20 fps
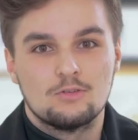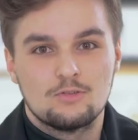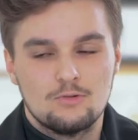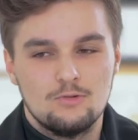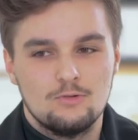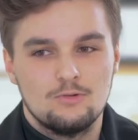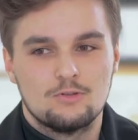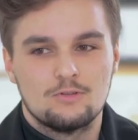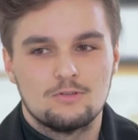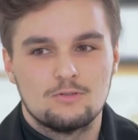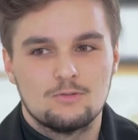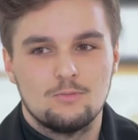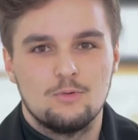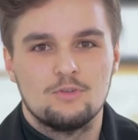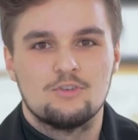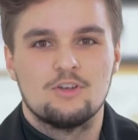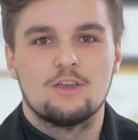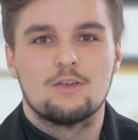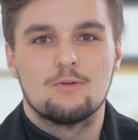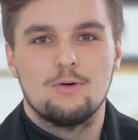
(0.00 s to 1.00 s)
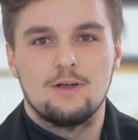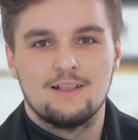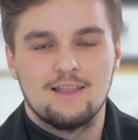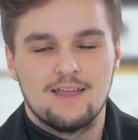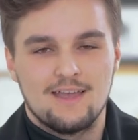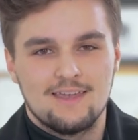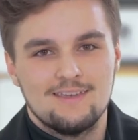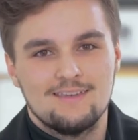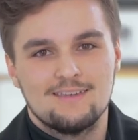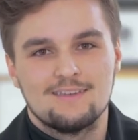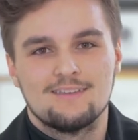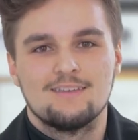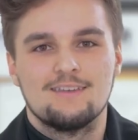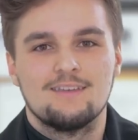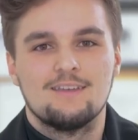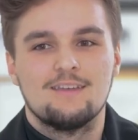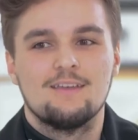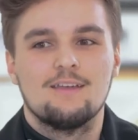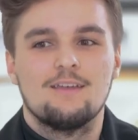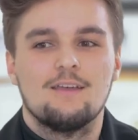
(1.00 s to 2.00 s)
school, which I quite like
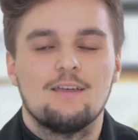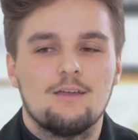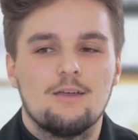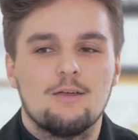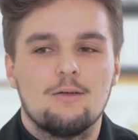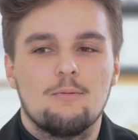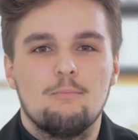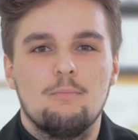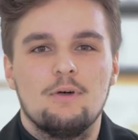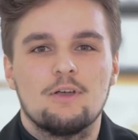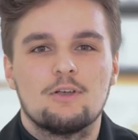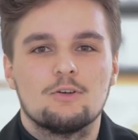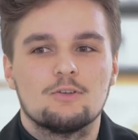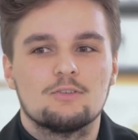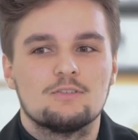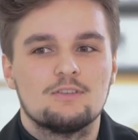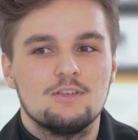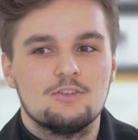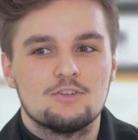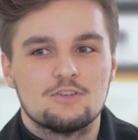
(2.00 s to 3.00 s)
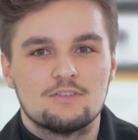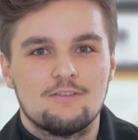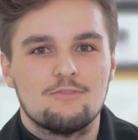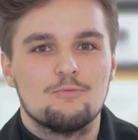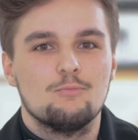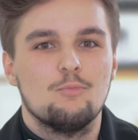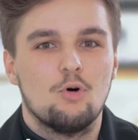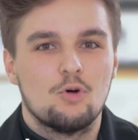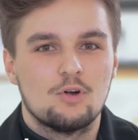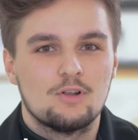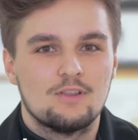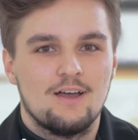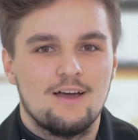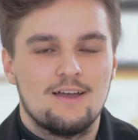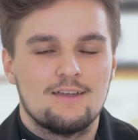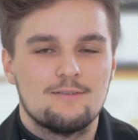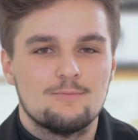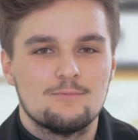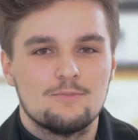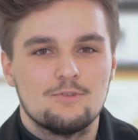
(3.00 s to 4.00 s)
because teachers have more
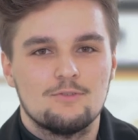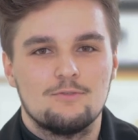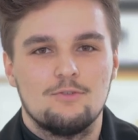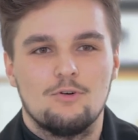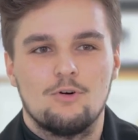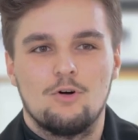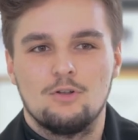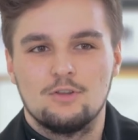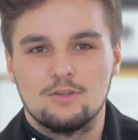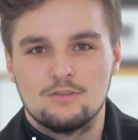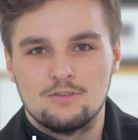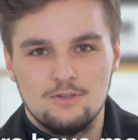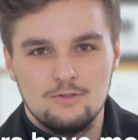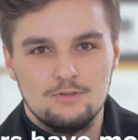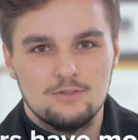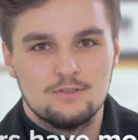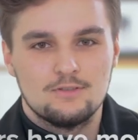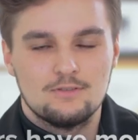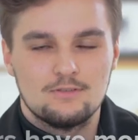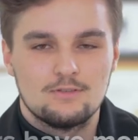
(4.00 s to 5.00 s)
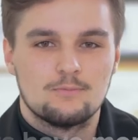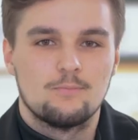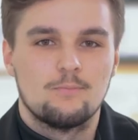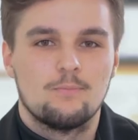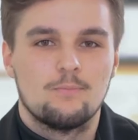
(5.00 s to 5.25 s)
time for all the students.